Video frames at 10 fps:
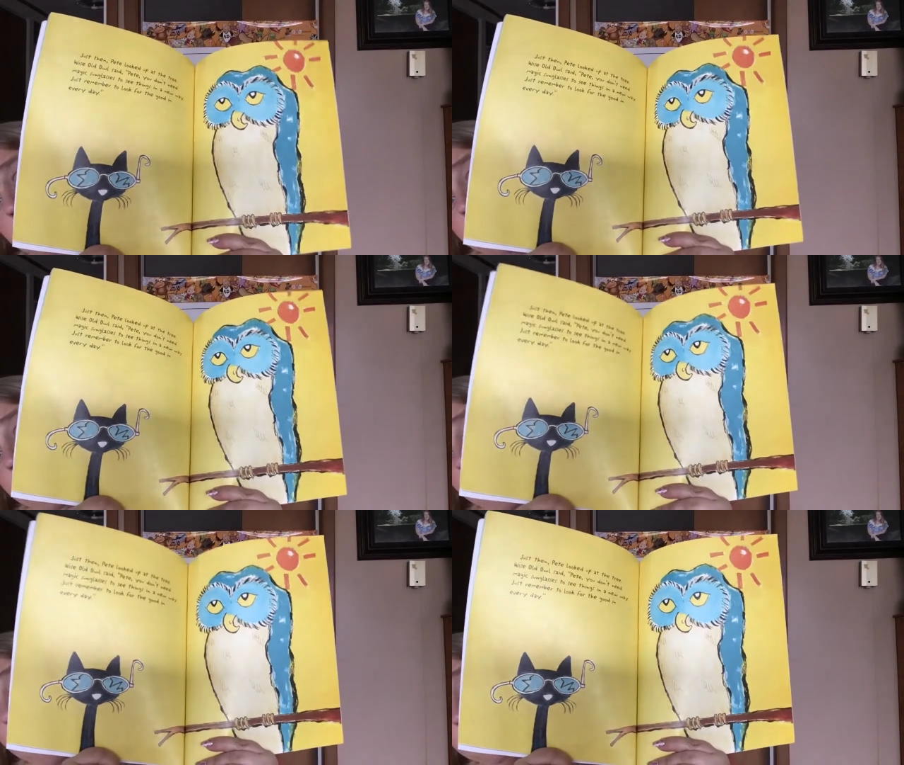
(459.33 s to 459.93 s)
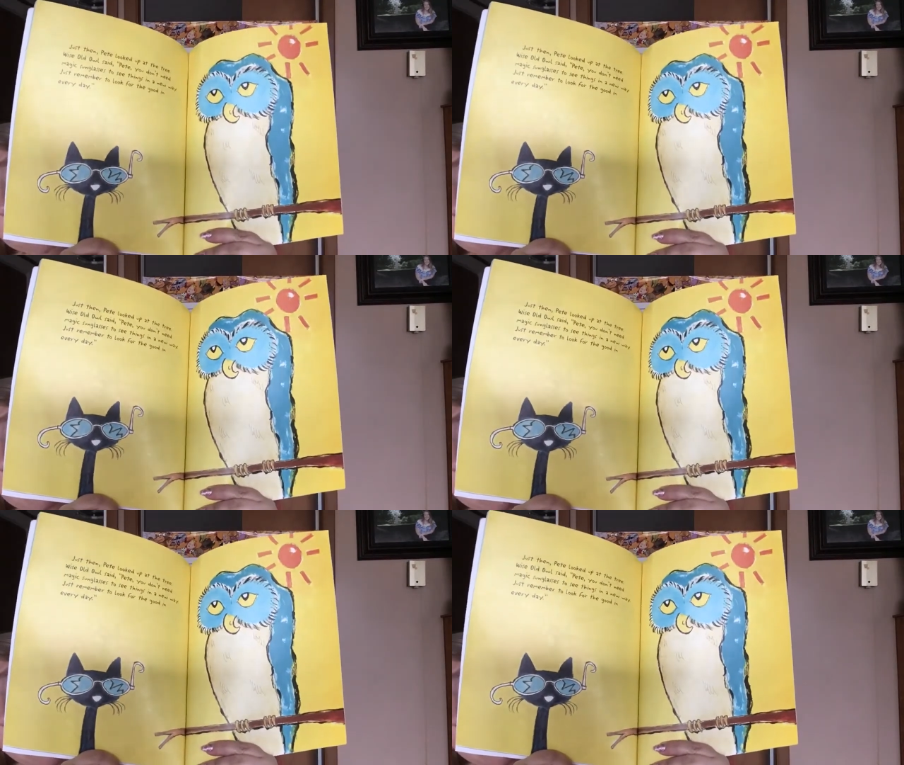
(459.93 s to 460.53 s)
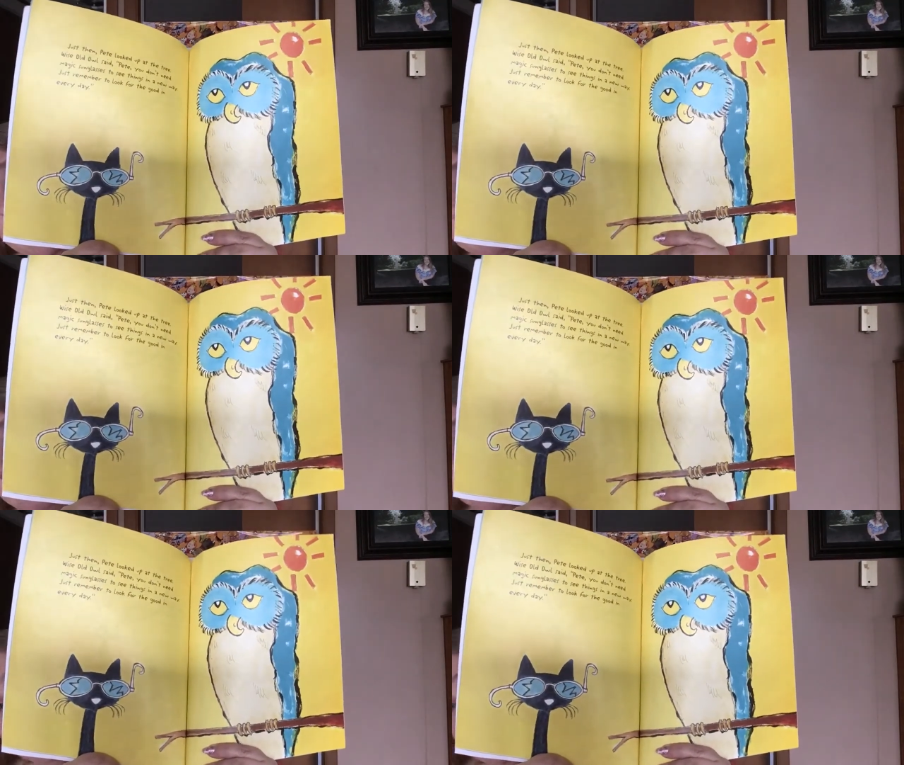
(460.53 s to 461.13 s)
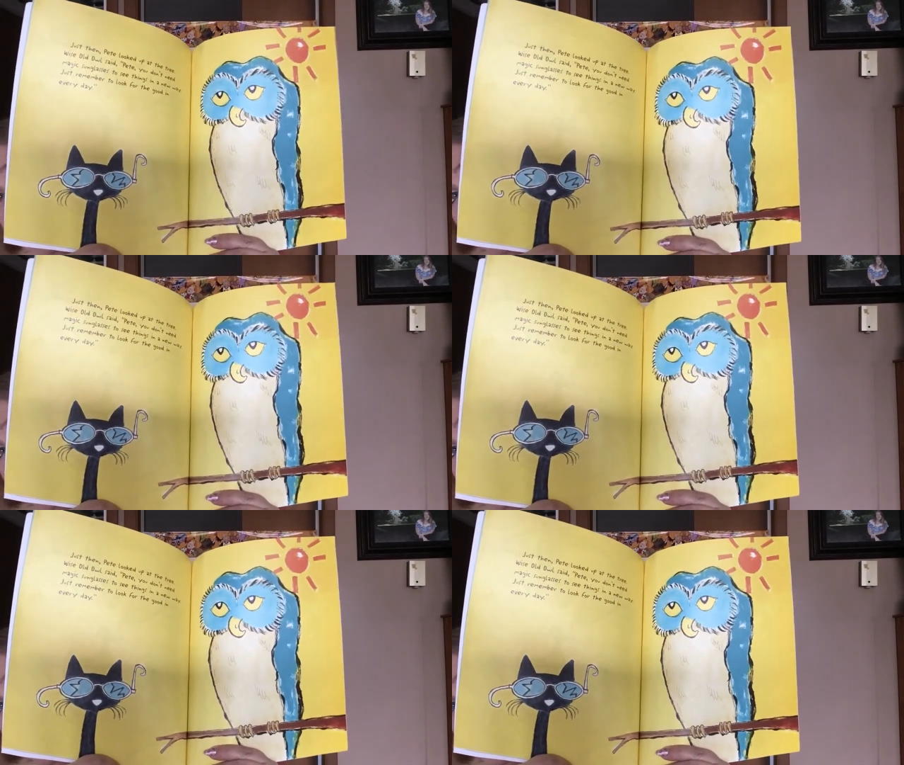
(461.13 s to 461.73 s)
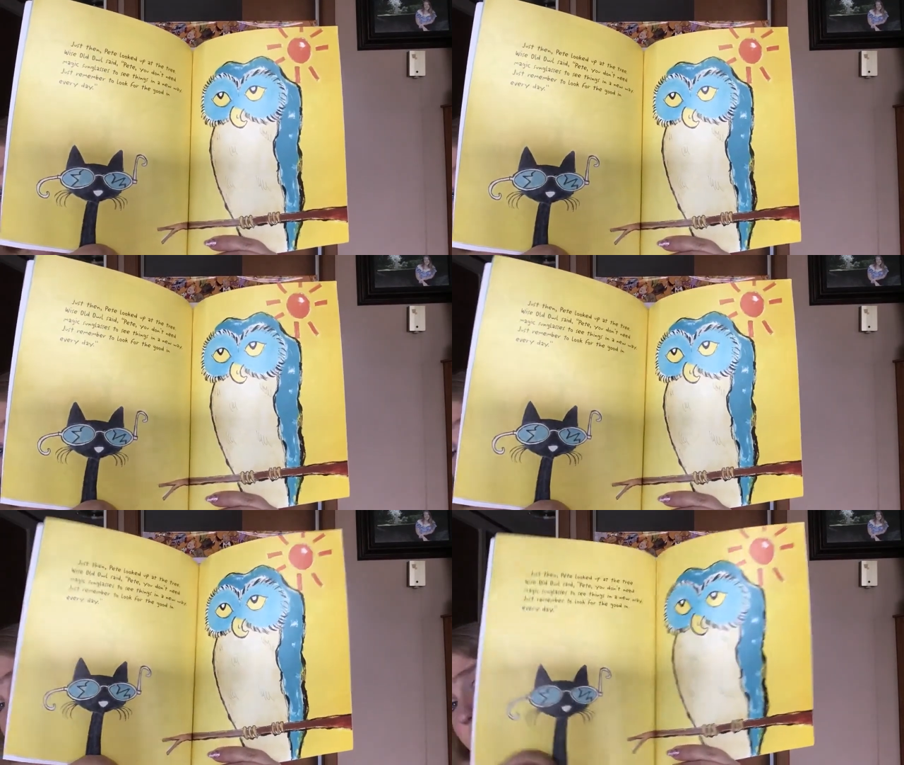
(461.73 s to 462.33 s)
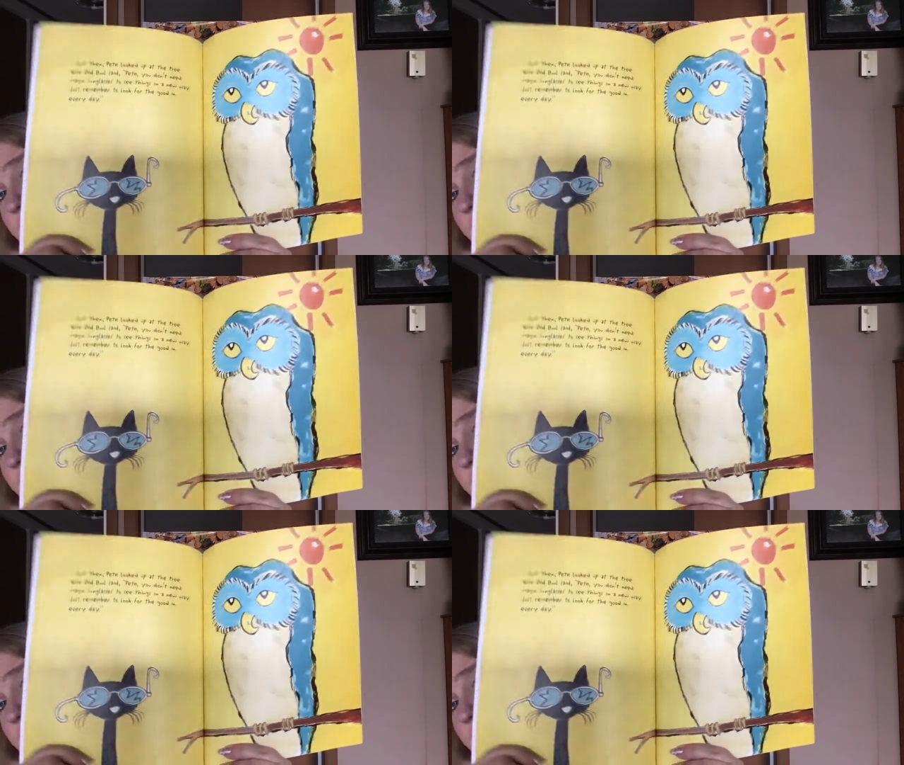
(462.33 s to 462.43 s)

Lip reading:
Nobody's mouth can be seen.